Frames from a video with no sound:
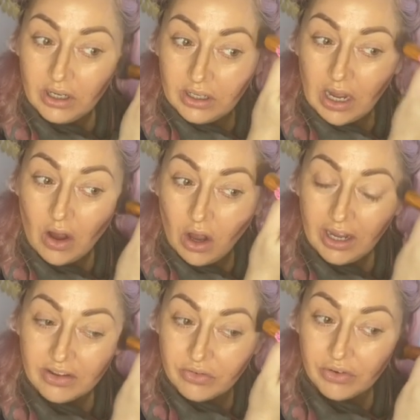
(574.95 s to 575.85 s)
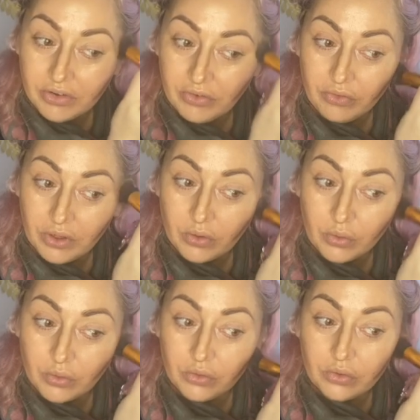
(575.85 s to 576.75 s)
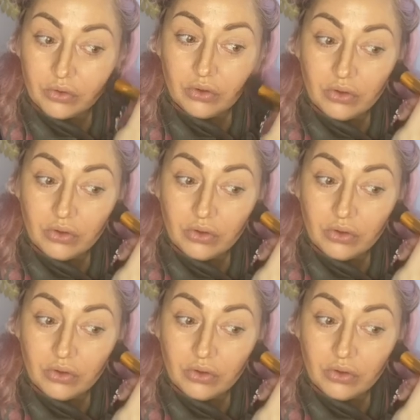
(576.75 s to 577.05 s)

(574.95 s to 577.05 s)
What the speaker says: our highest risk of wrinkles